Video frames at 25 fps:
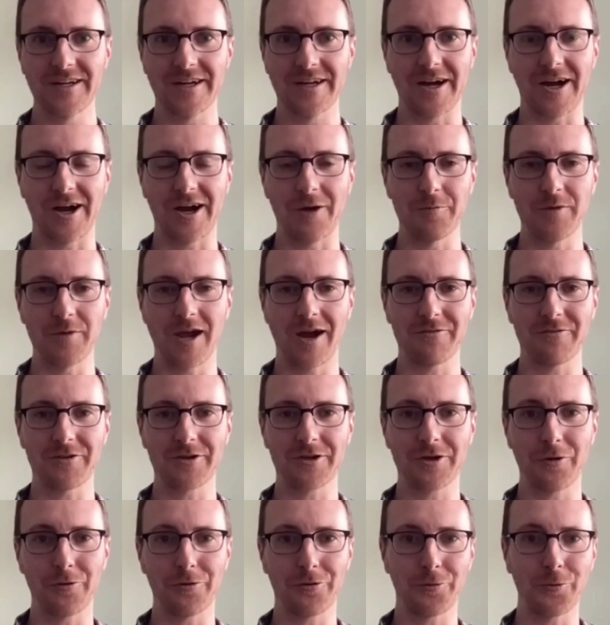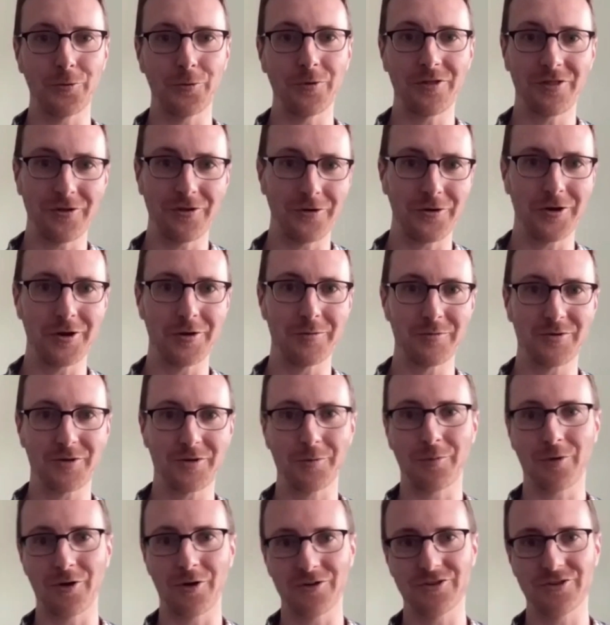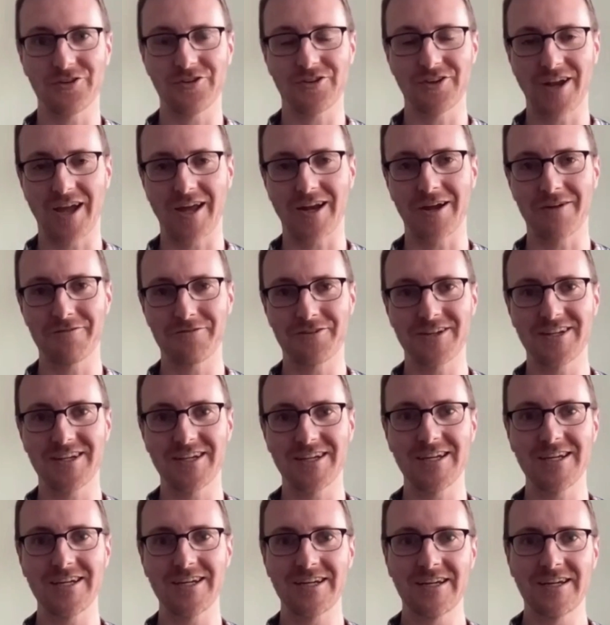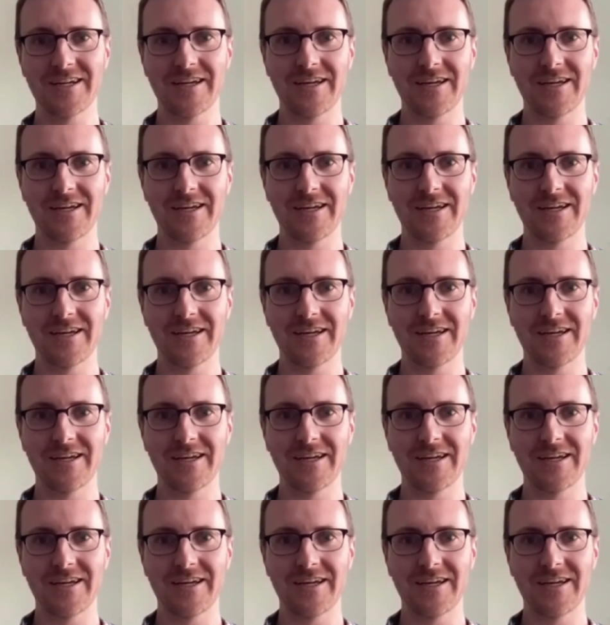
You have to go through Ethereum to purchase an NFT.